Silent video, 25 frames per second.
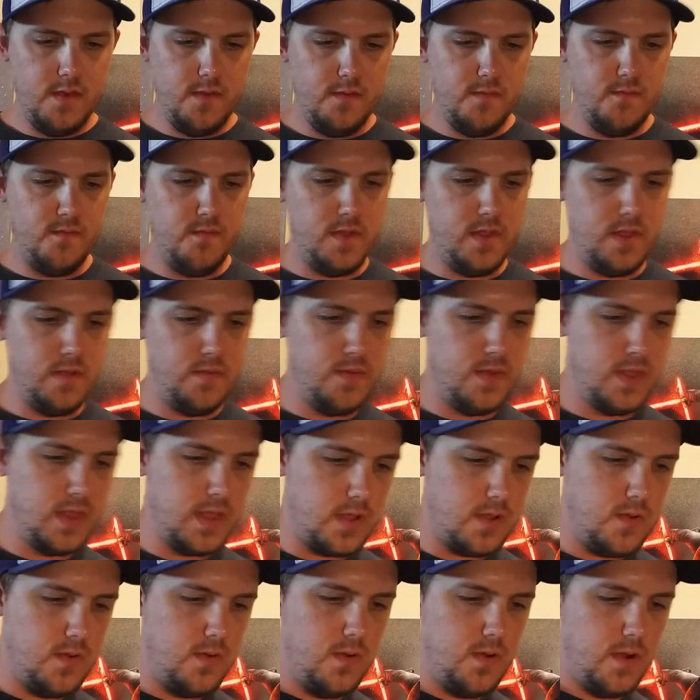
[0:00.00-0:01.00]
Really, really
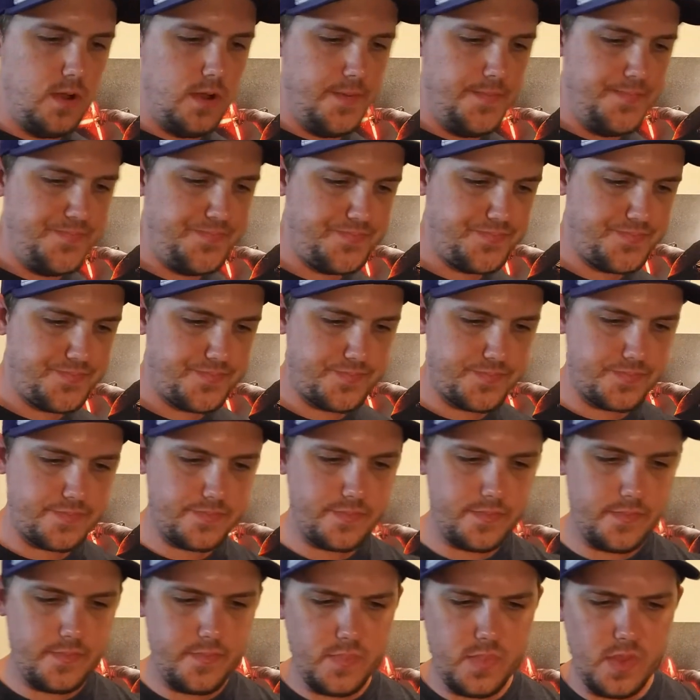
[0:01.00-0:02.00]
cool.
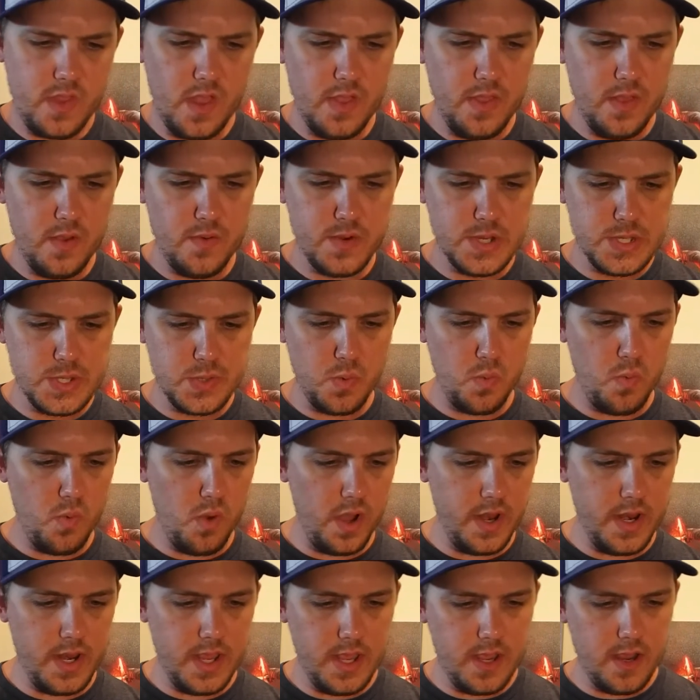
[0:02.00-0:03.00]
There was
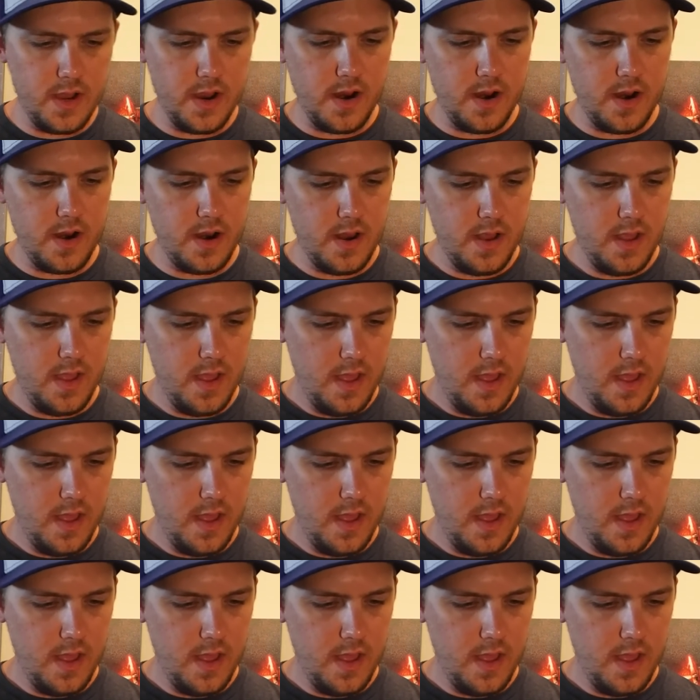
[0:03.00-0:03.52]
one here.